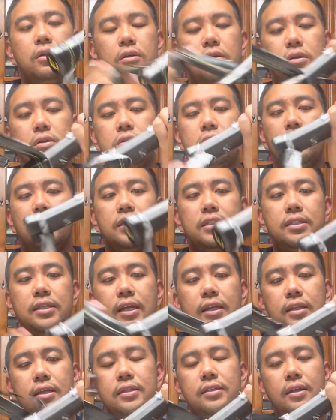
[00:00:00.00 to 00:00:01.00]
So let's
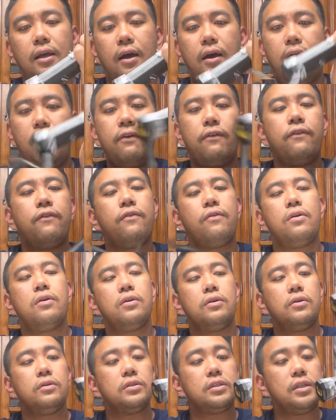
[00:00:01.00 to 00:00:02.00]
take this off.
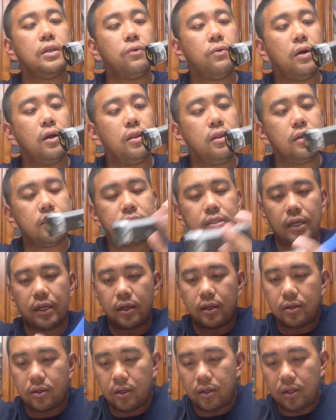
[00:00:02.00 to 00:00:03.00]
See what it looks like
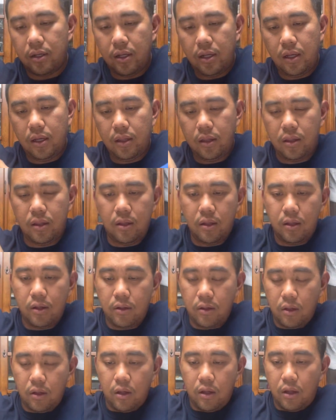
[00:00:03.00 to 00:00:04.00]
underneath.
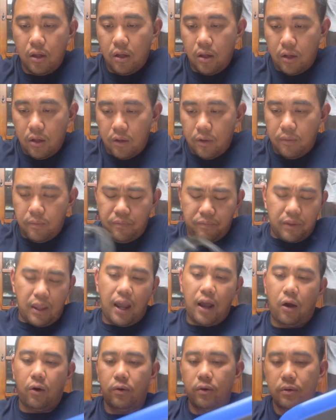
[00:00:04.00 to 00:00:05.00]

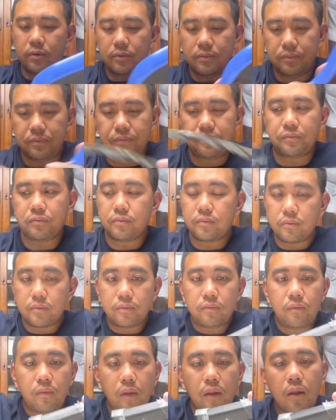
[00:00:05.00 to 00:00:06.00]
Ow.
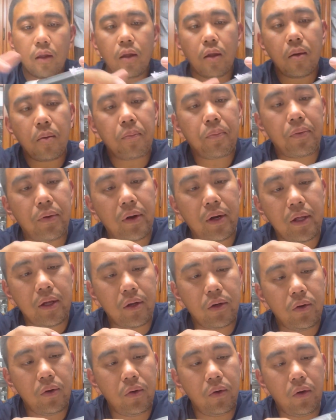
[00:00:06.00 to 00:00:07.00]
Pretty
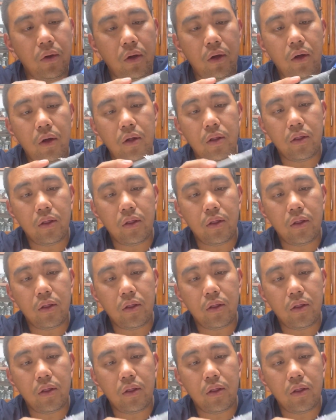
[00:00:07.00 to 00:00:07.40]
cool.